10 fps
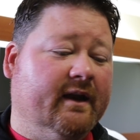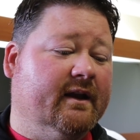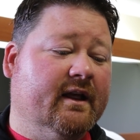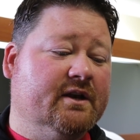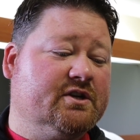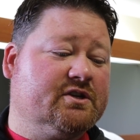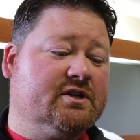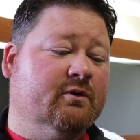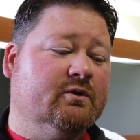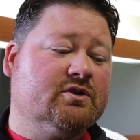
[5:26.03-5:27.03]
and
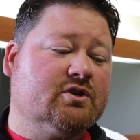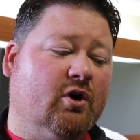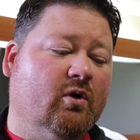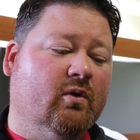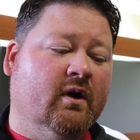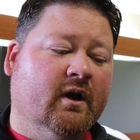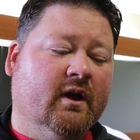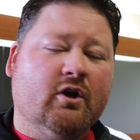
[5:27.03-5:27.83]
it was so